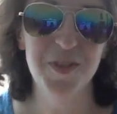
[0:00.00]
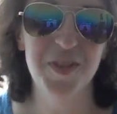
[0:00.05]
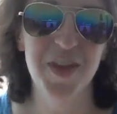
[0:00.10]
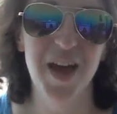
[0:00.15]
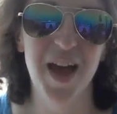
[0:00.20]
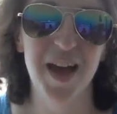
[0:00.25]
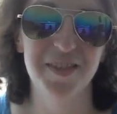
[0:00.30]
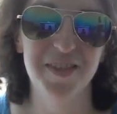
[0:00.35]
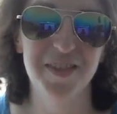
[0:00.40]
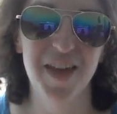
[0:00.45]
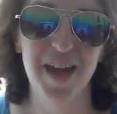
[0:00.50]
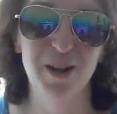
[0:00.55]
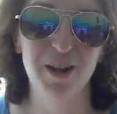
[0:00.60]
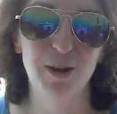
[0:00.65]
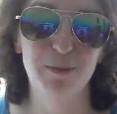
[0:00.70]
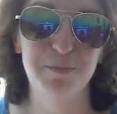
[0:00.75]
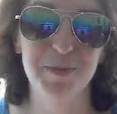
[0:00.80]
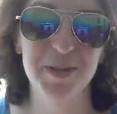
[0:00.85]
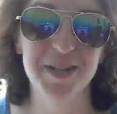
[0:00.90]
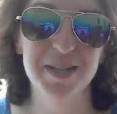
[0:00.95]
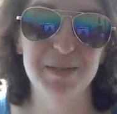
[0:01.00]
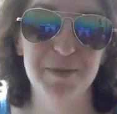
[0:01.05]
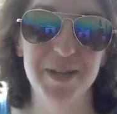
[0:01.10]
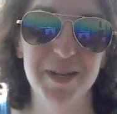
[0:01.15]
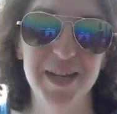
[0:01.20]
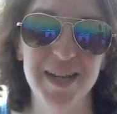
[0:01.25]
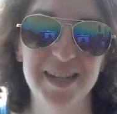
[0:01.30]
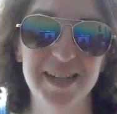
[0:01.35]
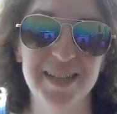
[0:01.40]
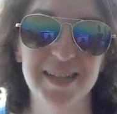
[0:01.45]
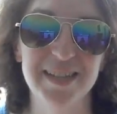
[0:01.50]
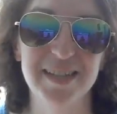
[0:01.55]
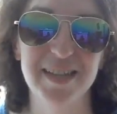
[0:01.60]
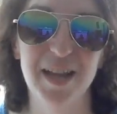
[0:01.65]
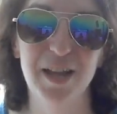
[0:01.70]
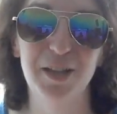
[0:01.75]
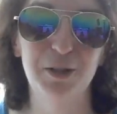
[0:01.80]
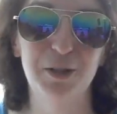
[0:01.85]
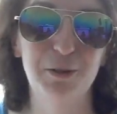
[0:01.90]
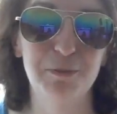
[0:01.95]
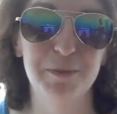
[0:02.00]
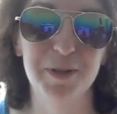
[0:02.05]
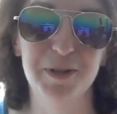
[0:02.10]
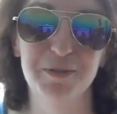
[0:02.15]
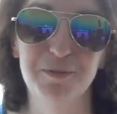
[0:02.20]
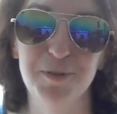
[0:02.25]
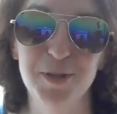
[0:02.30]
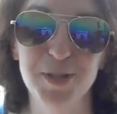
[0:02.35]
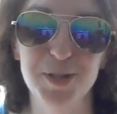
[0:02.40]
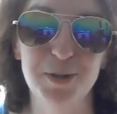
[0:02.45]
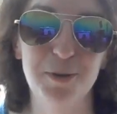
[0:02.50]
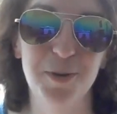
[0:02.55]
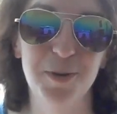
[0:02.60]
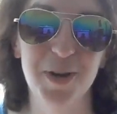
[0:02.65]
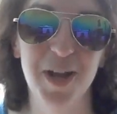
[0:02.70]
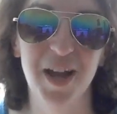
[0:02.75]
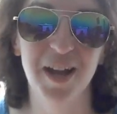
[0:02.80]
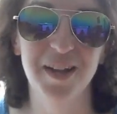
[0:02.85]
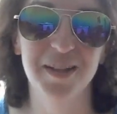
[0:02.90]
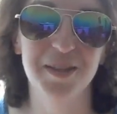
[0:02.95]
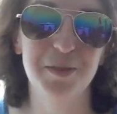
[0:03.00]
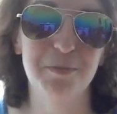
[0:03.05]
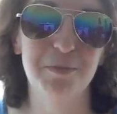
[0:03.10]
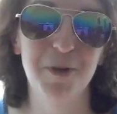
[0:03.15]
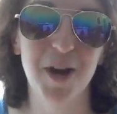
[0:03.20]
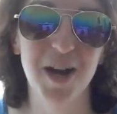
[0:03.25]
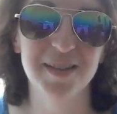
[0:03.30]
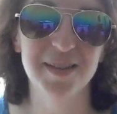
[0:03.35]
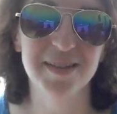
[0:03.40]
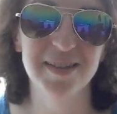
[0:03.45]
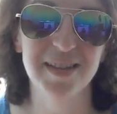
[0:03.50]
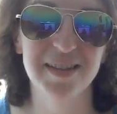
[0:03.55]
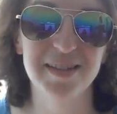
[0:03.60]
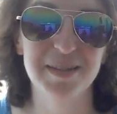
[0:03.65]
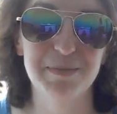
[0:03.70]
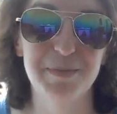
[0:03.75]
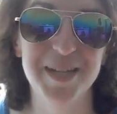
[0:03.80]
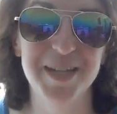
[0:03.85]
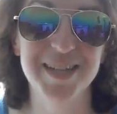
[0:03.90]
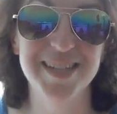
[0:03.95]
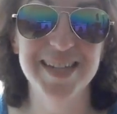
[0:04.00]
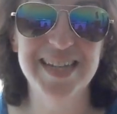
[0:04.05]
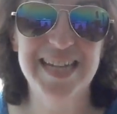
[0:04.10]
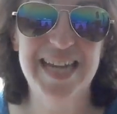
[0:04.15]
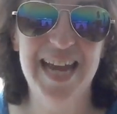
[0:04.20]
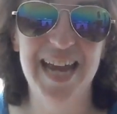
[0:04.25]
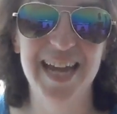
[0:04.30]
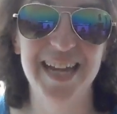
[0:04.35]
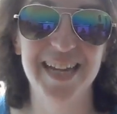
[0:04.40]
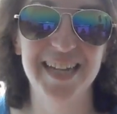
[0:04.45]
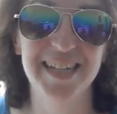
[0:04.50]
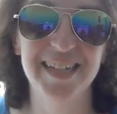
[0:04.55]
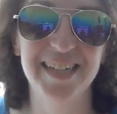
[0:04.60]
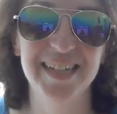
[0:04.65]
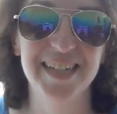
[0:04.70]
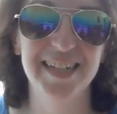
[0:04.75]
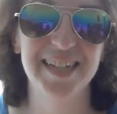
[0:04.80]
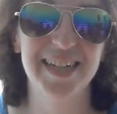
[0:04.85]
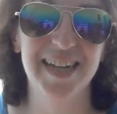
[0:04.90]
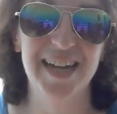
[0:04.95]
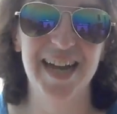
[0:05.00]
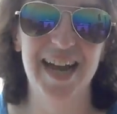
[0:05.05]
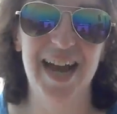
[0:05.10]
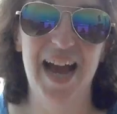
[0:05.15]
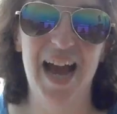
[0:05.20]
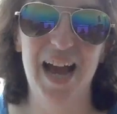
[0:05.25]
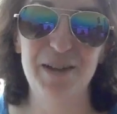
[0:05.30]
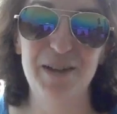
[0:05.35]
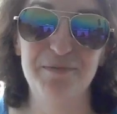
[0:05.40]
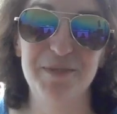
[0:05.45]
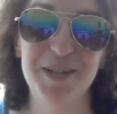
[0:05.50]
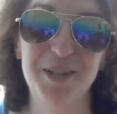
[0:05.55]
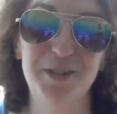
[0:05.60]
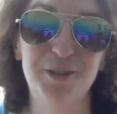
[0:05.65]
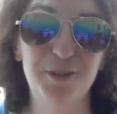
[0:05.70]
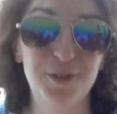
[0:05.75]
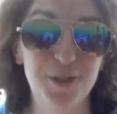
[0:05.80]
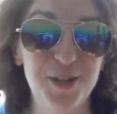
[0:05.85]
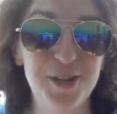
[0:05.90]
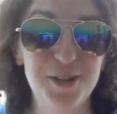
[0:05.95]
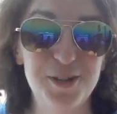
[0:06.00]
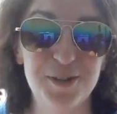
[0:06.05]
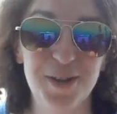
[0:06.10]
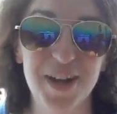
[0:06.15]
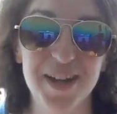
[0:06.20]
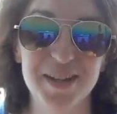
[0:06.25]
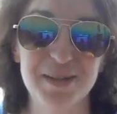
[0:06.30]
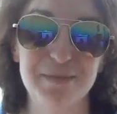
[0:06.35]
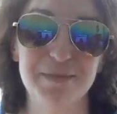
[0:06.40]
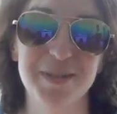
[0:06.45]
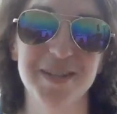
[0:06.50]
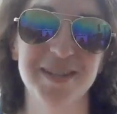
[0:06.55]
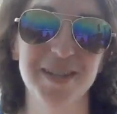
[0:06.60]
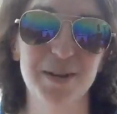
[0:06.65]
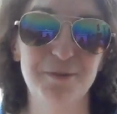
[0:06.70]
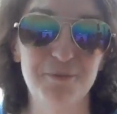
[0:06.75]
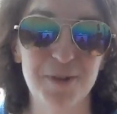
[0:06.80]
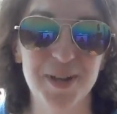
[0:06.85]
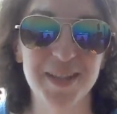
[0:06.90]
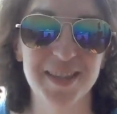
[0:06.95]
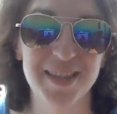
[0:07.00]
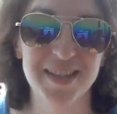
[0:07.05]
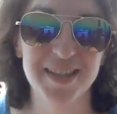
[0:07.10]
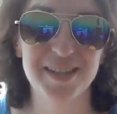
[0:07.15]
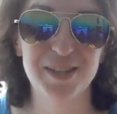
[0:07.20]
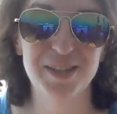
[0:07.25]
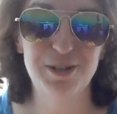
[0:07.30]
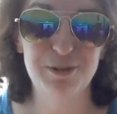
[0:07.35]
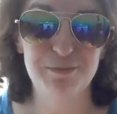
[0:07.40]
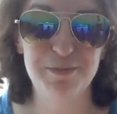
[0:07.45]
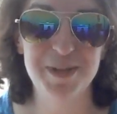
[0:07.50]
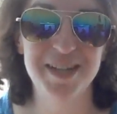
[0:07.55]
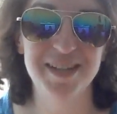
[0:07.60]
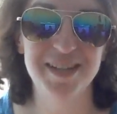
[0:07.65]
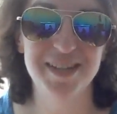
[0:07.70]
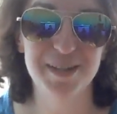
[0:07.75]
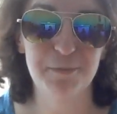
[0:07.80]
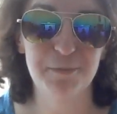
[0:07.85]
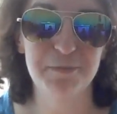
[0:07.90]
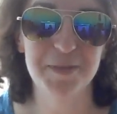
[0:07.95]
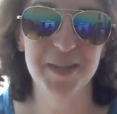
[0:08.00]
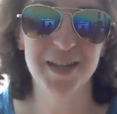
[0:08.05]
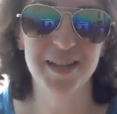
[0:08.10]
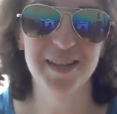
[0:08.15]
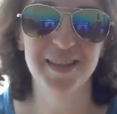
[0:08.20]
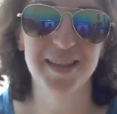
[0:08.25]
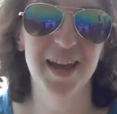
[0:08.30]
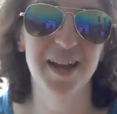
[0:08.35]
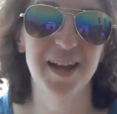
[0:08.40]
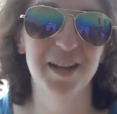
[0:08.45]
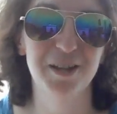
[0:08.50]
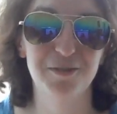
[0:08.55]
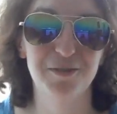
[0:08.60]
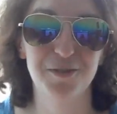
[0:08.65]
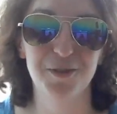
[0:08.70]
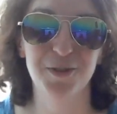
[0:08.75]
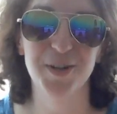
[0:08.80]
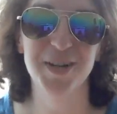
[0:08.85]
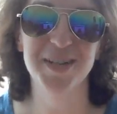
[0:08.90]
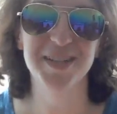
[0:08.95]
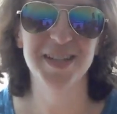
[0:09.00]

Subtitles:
that that help explains a little bit of what's going on in the process, because again, I'm including you guys because I want this to be something that if you guys